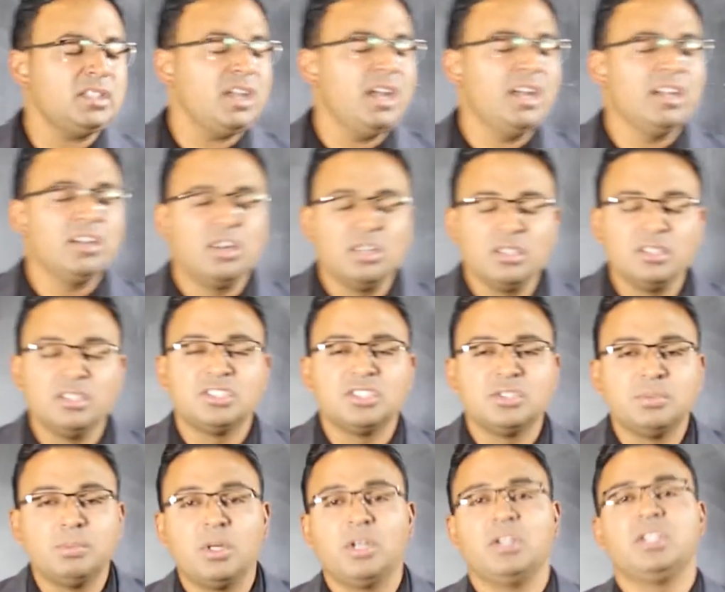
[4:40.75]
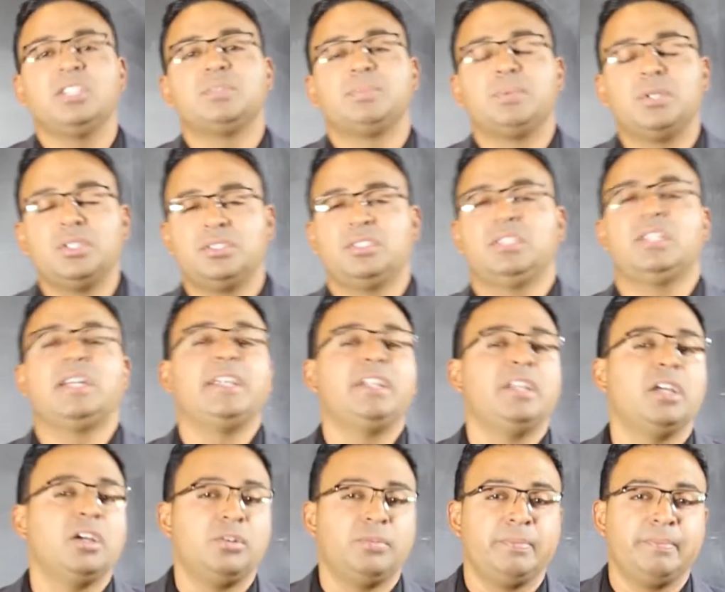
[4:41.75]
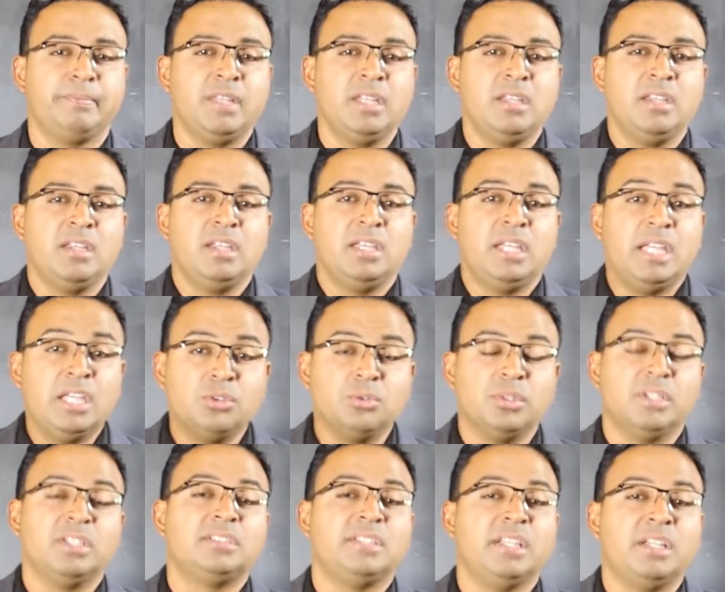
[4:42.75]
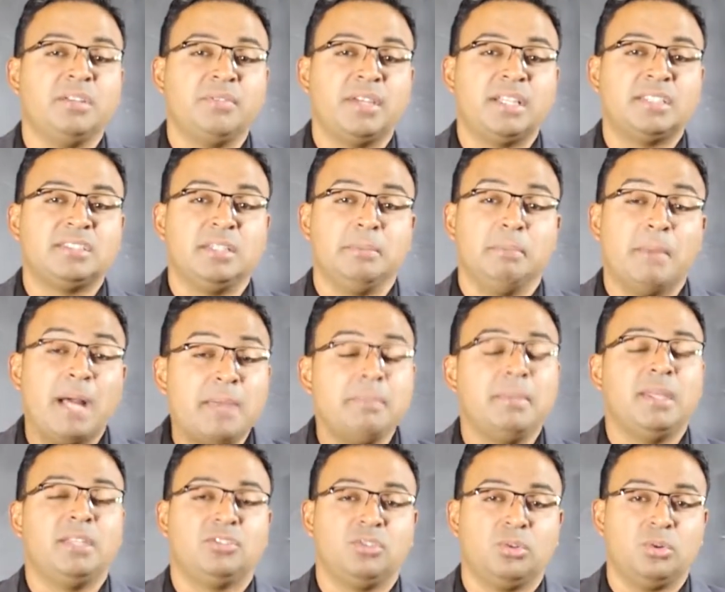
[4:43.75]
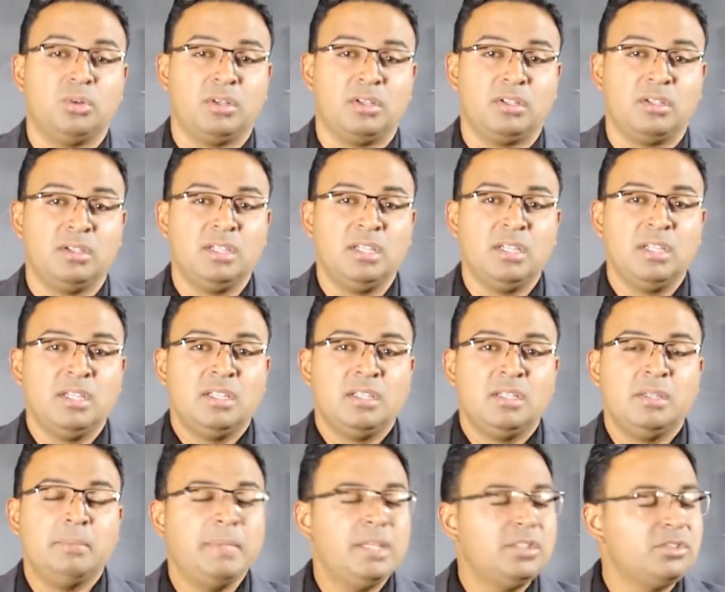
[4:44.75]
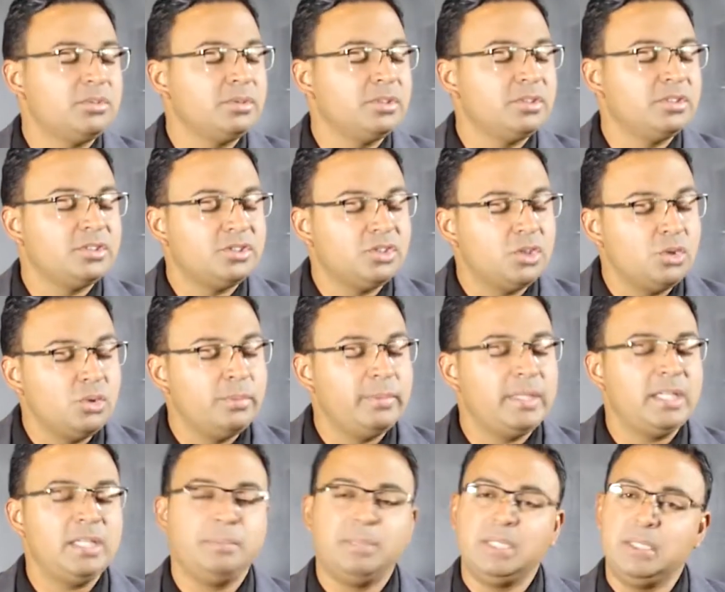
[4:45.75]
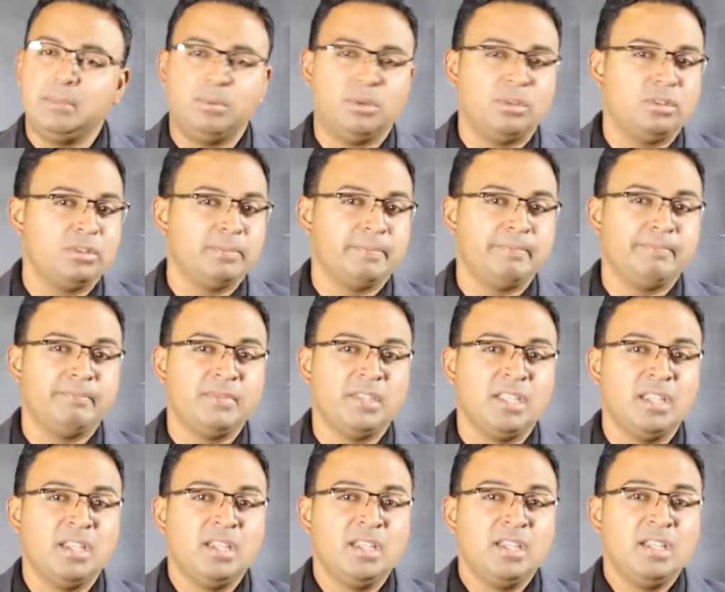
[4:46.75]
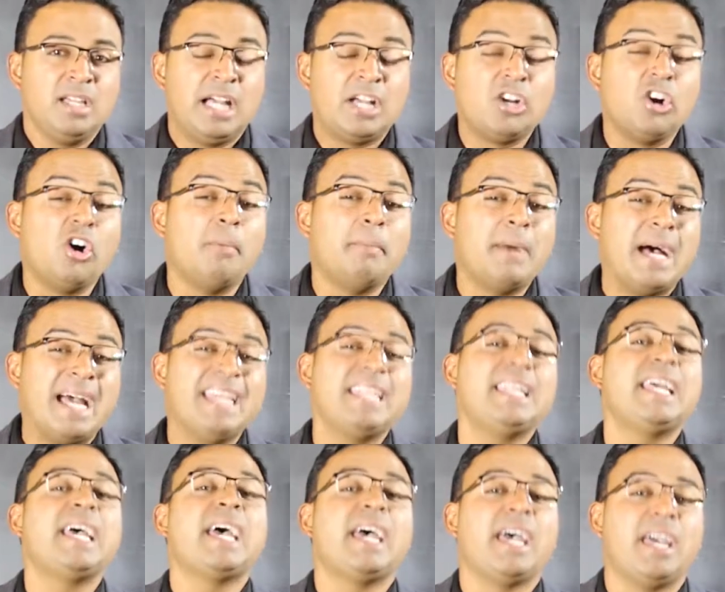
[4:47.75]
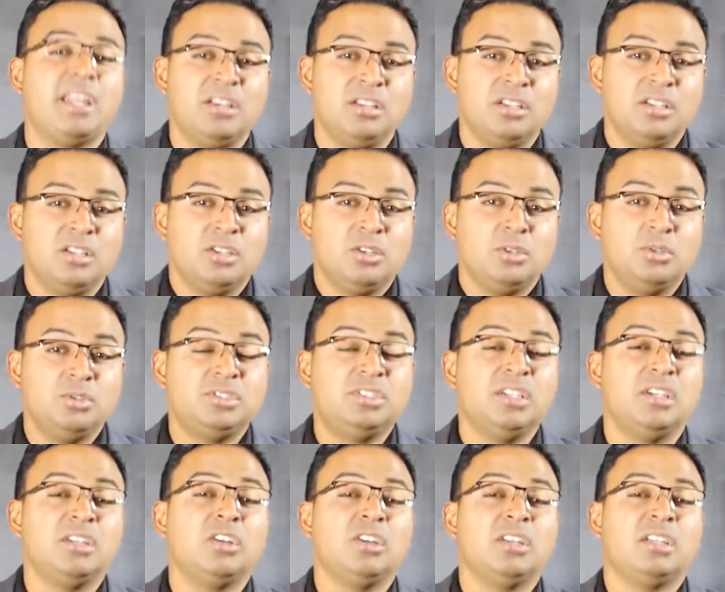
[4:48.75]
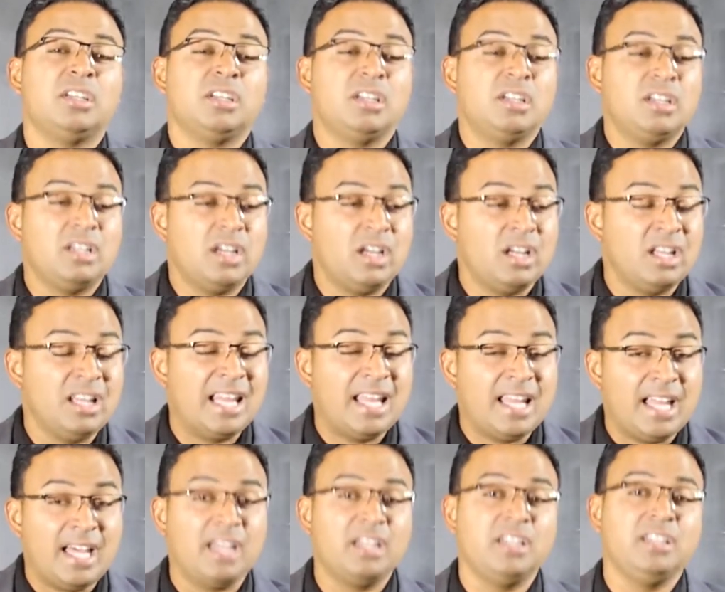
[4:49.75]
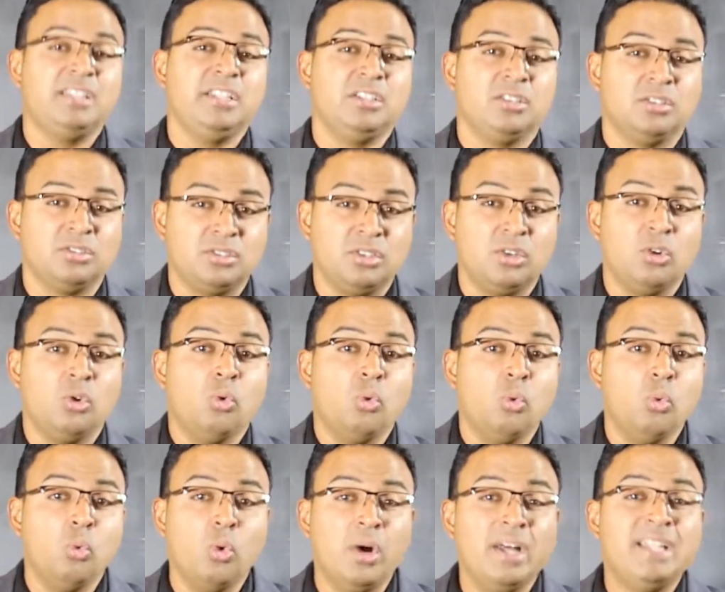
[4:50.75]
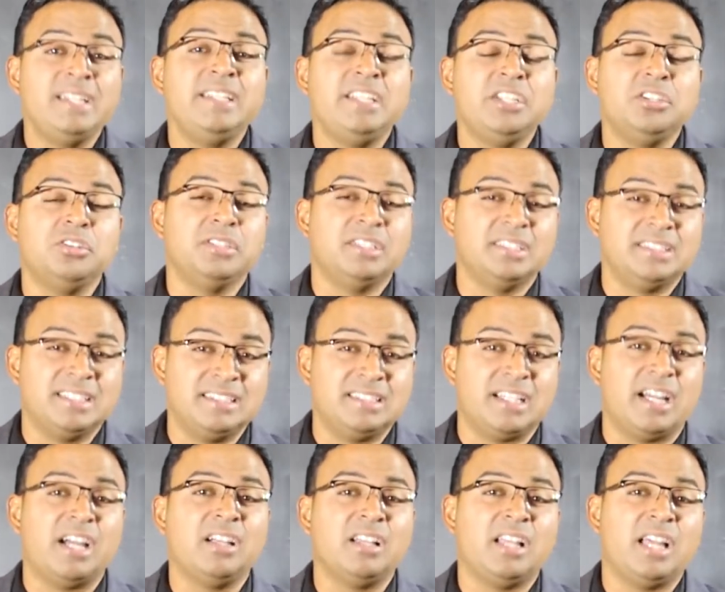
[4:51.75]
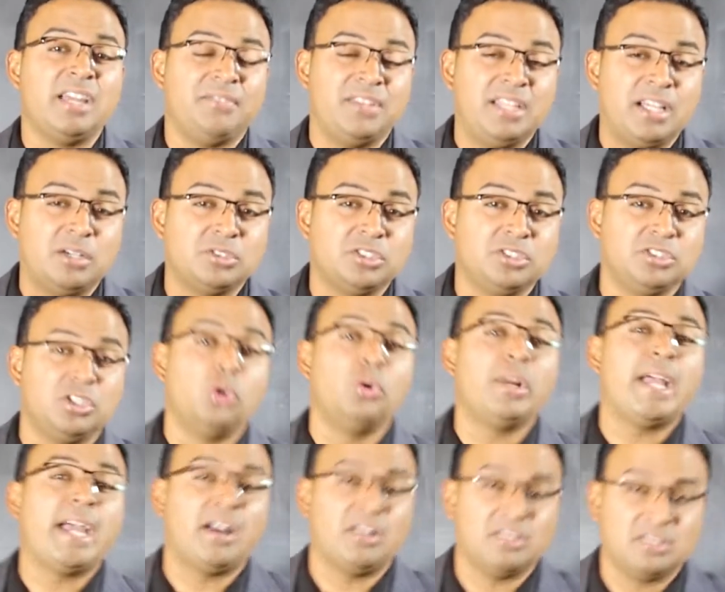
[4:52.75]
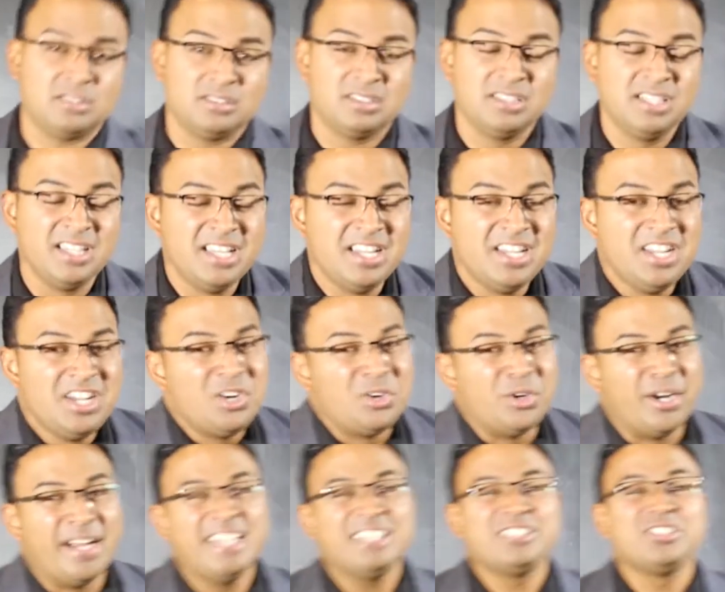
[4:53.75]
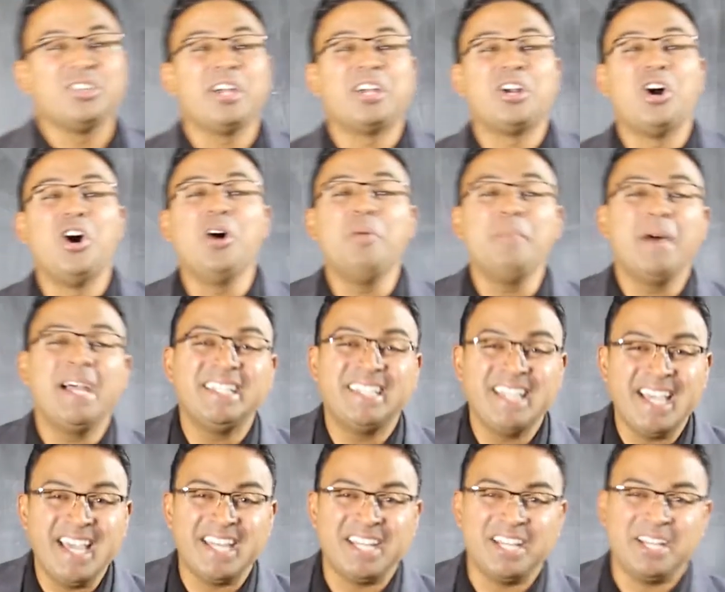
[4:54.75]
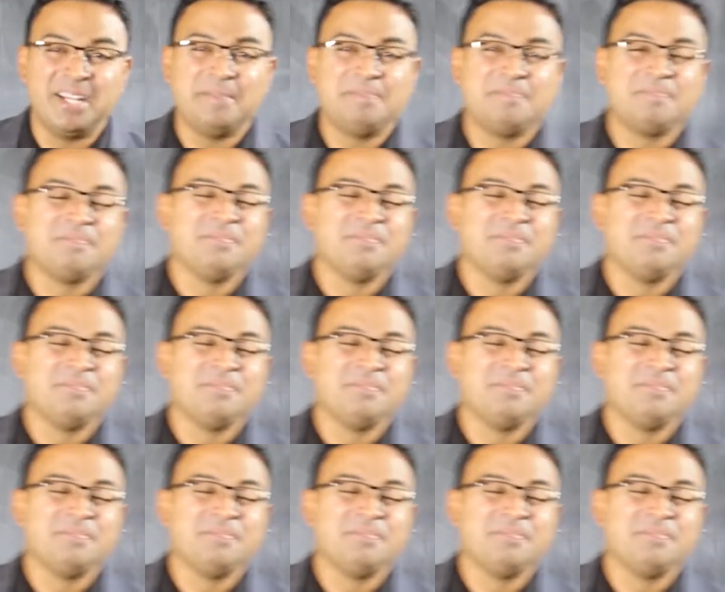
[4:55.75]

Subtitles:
I called the smartest person I know in real estate investing, my mentor, the mentor to so many people. I called my dad, who's done a lot of deals. One deal in his entire life, and that was his own house, right? So I called my dad up.